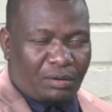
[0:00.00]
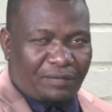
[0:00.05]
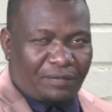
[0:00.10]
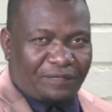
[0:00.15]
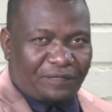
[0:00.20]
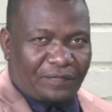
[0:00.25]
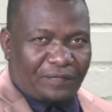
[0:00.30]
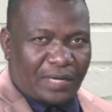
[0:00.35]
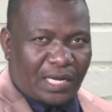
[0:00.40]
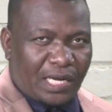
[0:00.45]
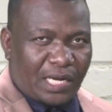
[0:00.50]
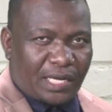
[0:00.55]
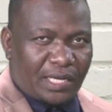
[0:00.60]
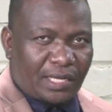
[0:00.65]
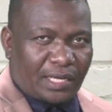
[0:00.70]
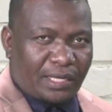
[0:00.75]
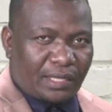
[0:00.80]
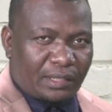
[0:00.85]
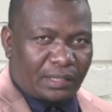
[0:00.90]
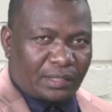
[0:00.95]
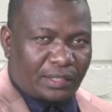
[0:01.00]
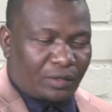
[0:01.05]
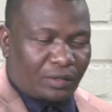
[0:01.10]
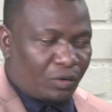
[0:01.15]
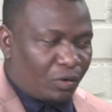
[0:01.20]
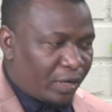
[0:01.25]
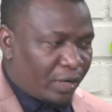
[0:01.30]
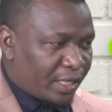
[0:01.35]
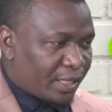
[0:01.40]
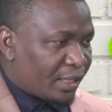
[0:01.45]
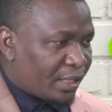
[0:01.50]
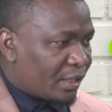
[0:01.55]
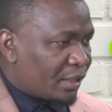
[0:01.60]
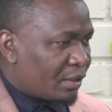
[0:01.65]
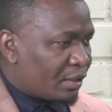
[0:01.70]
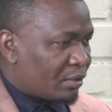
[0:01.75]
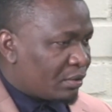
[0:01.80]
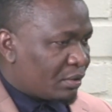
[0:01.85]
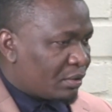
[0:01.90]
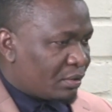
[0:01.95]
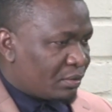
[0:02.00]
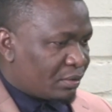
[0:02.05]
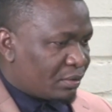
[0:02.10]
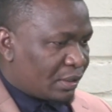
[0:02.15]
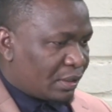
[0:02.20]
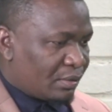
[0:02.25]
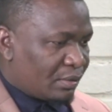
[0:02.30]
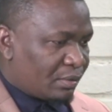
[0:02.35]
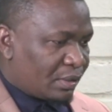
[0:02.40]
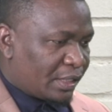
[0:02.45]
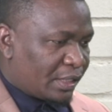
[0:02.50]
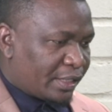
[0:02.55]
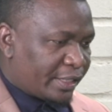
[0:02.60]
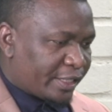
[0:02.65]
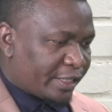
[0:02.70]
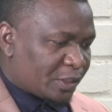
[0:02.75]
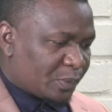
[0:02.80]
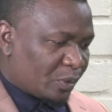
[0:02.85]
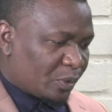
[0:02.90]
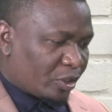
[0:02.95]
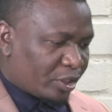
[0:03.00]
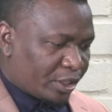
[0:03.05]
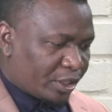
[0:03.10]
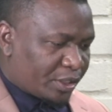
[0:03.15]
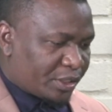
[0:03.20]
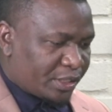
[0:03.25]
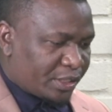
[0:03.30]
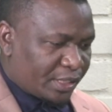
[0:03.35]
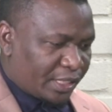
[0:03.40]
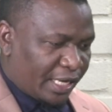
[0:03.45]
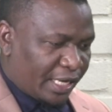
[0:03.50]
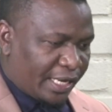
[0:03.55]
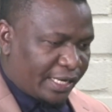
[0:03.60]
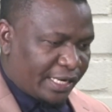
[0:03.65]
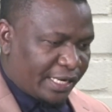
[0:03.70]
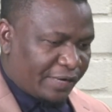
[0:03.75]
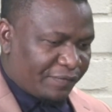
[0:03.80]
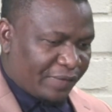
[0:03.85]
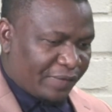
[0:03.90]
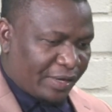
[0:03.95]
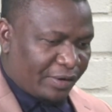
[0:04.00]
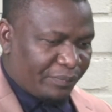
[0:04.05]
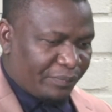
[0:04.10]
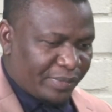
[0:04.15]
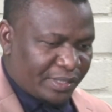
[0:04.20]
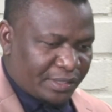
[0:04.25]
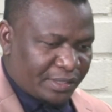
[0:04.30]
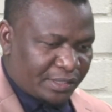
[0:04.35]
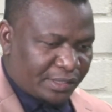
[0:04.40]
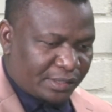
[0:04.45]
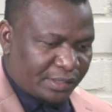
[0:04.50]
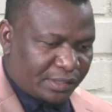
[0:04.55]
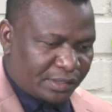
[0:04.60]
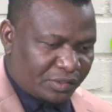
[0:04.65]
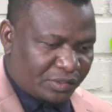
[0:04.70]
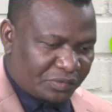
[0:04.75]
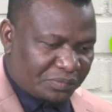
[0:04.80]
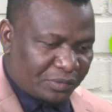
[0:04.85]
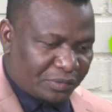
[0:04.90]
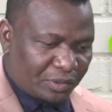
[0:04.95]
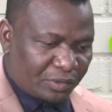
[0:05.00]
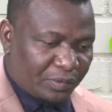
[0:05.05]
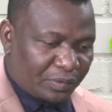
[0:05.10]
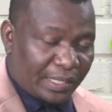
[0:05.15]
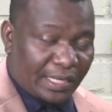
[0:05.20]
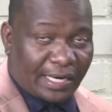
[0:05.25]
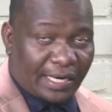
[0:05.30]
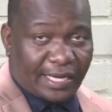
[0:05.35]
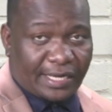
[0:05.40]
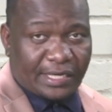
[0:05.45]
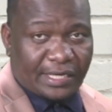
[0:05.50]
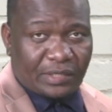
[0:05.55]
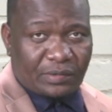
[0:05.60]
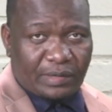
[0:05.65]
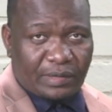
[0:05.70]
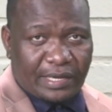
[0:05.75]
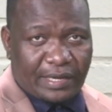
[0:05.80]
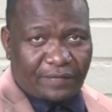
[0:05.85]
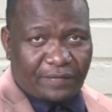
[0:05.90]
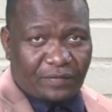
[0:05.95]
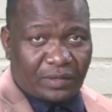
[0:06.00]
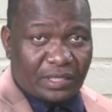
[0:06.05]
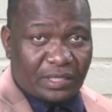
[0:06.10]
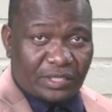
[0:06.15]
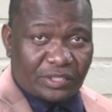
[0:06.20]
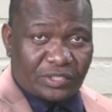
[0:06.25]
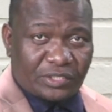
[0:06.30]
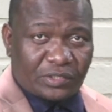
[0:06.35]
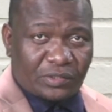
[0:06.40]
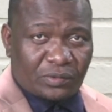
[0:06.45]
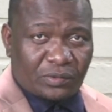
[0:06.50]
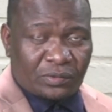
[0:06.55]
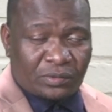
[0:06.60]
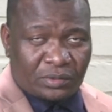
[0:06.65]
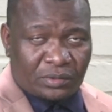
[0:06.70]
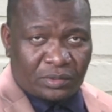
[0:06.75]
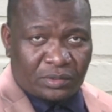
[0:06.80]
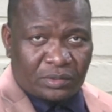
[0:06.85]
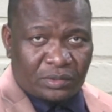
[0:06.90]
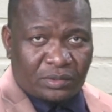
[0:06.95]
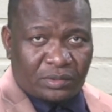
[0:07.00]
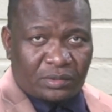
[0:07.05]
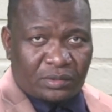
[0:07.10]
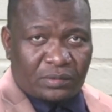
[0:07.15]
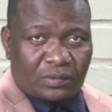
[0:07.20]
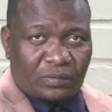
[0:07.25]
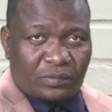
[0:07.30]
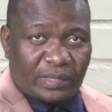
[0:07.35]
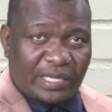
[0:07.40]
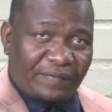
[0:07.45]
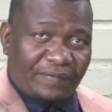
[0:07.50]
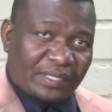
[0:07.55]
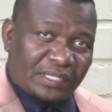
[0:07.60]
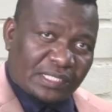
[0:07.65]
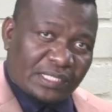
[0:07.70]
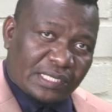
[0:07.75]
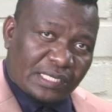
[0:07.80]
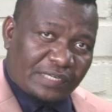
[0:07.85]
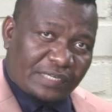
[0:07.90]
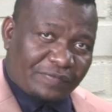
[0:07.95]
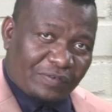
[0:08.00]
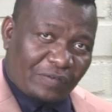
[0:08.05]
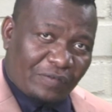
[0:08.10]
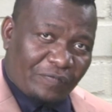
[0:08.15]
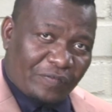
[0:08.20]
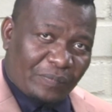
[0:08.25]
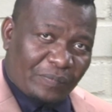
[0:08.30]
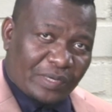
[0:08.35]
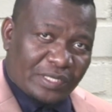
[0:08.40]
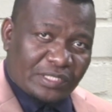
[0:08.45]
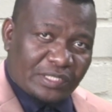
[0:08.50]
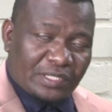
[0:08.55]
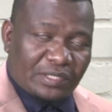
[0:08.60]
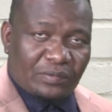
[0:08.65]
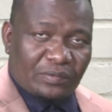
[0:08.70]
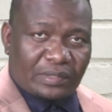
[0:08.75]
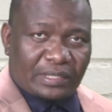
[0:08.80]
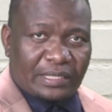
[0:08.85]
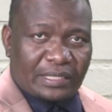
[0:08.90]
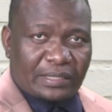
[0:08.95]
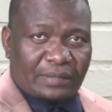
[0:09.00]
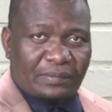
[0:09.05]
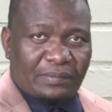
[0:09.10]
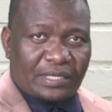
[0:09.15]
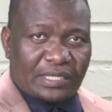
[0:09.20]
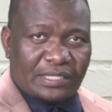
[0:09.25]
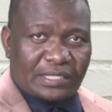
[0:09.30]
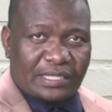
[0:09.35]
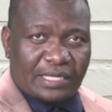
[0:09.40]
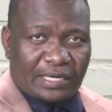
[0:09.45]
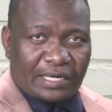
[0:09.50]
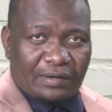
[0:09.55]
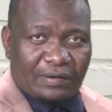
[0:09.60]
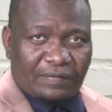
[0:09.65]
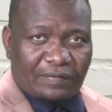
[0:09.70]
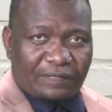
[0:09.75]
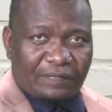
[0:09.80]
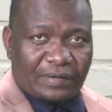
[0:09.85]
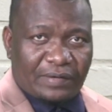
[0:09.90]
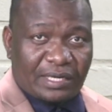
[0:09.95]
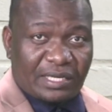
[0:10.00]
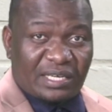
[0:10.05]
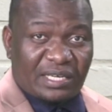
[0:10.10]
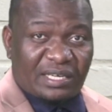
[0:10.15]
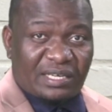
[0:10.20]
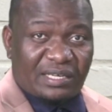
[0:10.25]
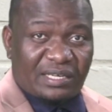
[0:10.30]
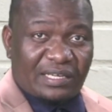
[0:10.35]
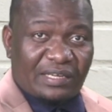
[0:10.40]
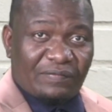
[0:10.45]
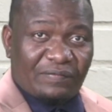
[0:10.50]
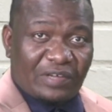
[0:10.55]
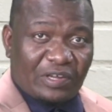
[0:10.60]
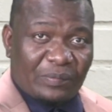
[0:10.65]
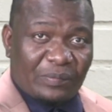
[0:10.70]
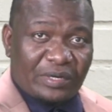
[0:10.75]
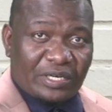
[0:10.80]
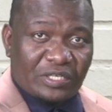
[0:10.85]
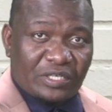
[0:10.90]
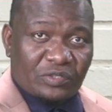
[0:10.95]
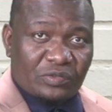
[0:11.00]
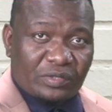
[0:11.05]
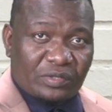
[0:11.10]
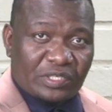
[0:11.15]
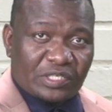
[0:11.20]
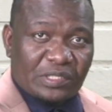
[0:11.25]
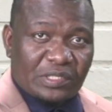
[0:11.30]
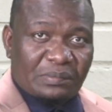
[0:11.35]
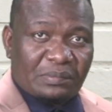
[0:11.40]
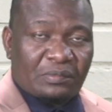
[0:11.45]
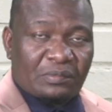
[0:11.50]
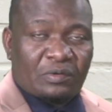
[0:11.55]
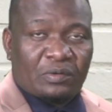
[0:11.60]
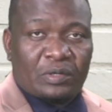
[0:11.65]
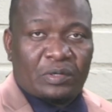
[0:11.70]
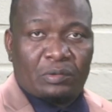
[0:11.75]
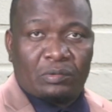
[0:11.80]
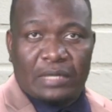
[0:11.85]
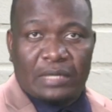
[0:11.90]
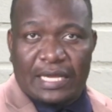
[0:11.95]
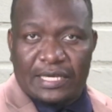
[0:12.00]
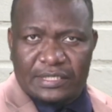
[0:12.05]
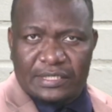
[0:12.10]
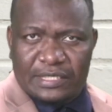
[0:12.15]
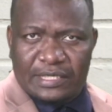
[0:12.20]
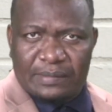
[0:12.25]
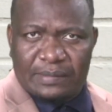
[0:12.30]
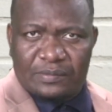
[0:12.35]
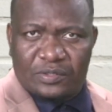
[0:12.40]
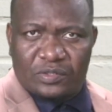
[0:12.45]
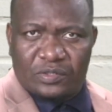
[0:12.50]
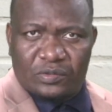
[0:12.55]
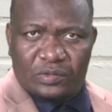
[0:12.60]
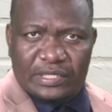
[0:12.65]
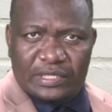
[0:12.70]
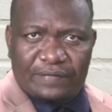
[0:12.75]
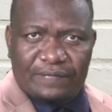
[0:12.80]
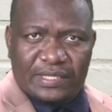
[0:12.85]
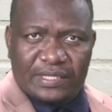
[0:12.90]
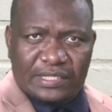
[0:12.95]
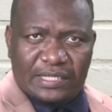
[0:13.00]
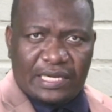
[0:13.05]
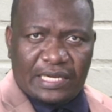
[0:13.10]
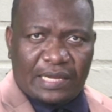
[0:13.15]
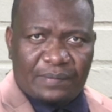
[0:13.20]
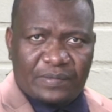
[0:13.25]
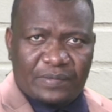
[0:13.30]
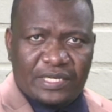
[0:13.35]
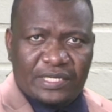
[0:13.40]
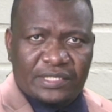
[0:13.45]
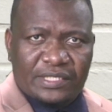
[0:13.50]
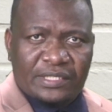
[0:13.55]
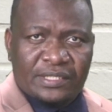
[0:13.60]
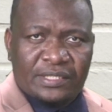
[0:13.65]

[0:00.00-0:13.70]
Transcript: the oil exploration and environment, tomorrow we are likely to have on the show, we have a tentative confirmation with the Minister of Environment and Tourism. We will ask him to give us an update